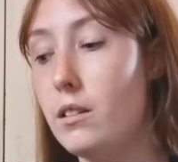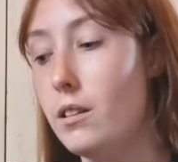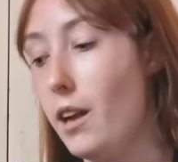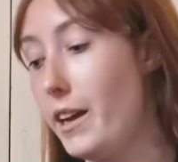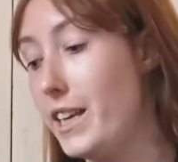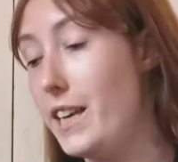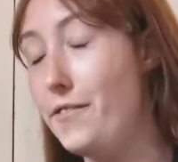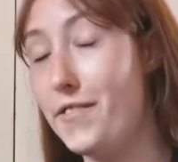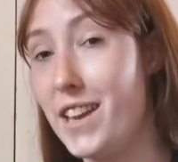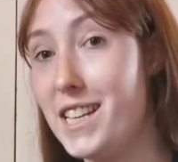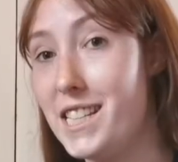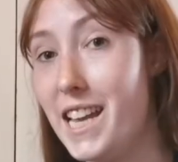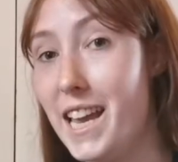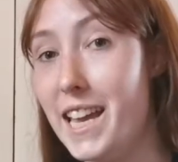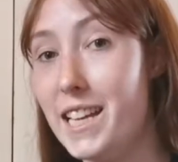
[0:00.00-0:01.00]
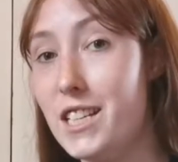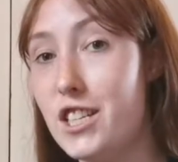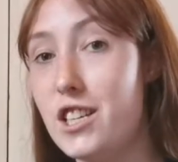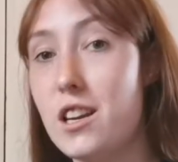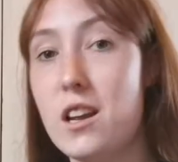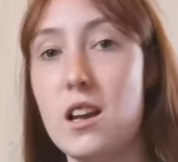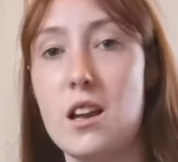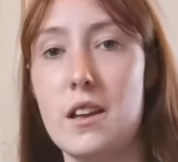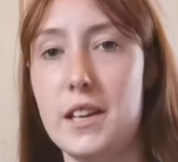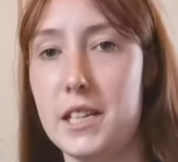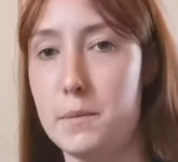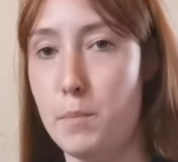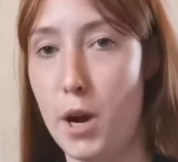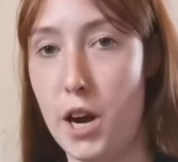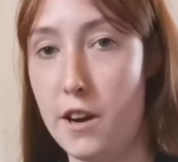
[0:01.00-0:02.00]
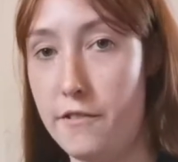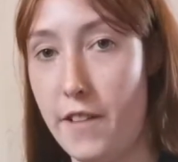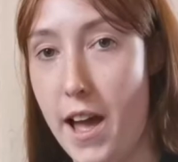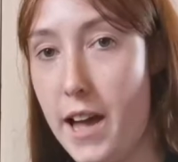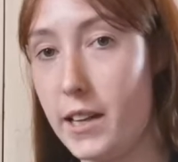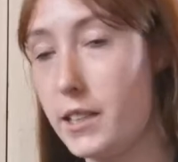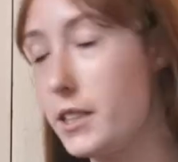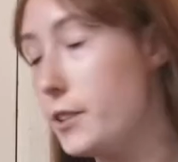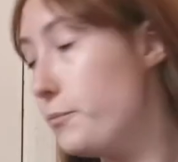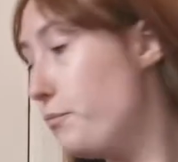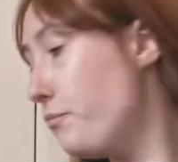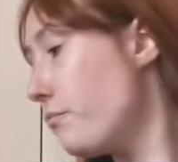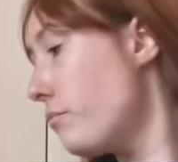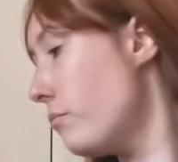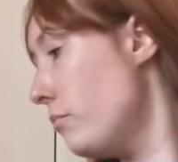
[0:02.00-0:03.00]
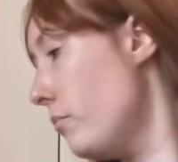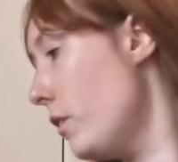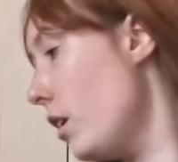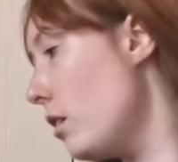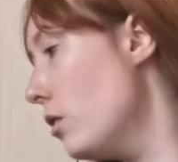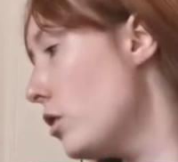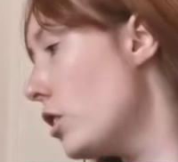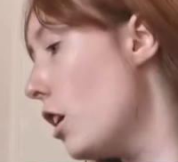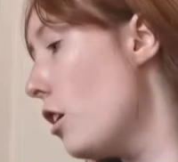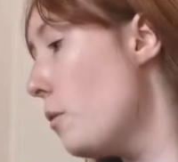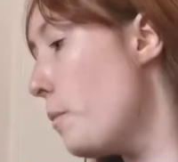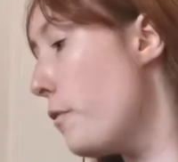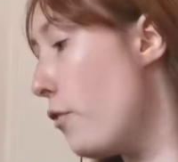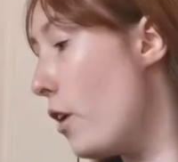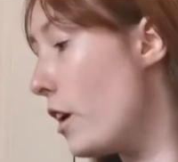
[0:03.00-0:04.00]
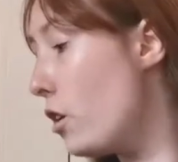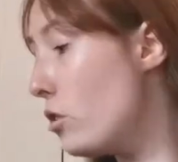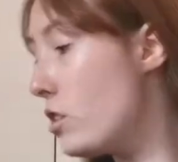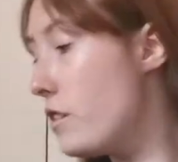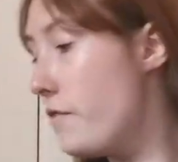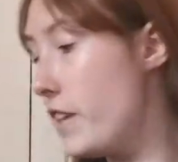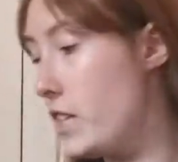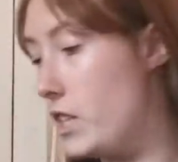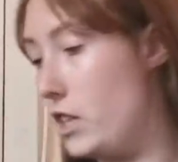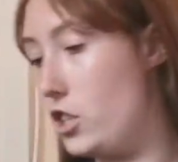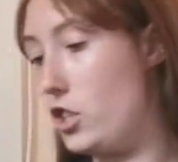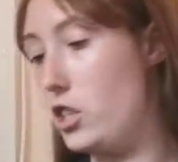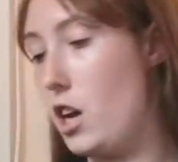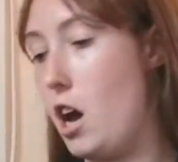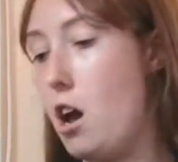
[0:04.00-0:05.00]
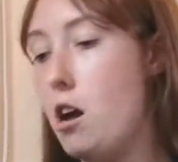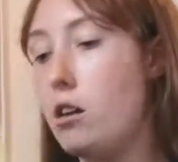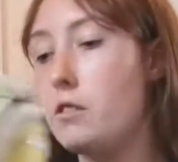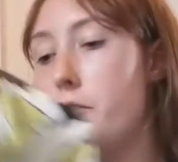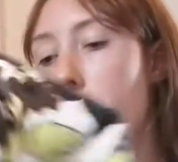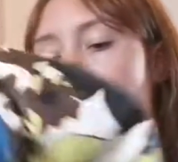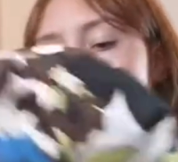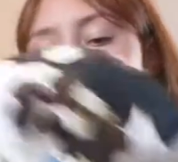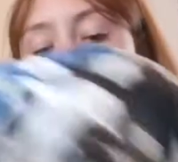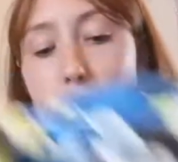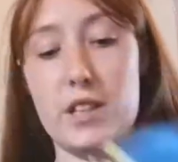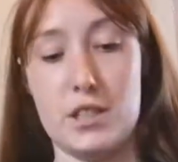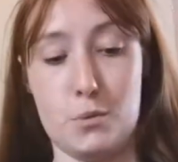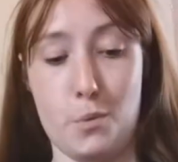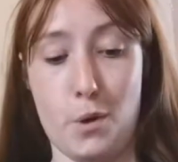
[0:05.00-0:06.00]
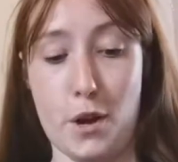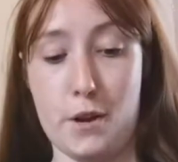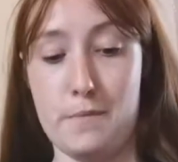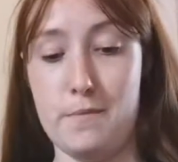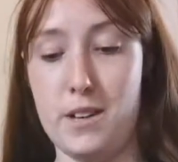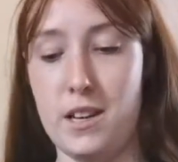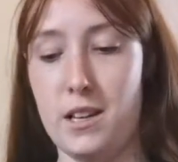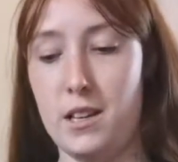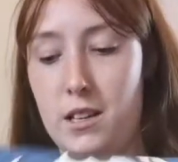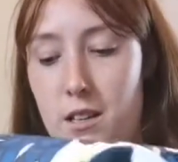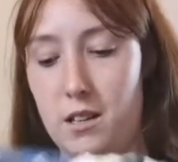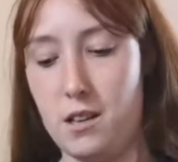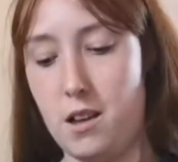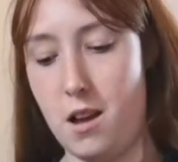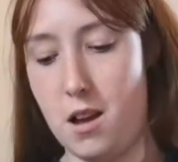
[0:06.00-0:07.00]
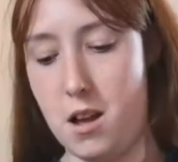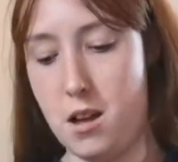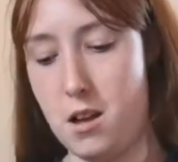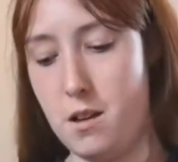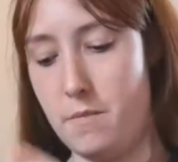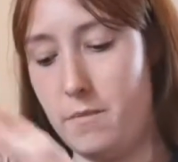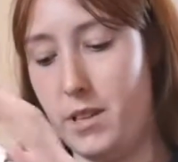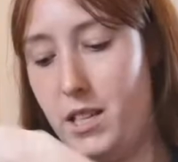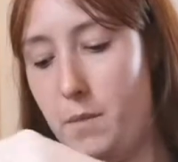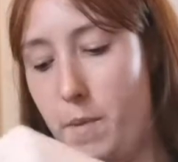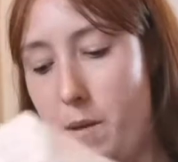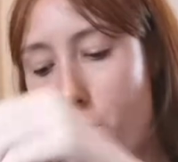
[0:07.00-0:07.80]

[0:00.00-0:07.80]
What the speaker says: liking vintage is perfect. So before I got onto the vintage stuff, I bought this one. It's a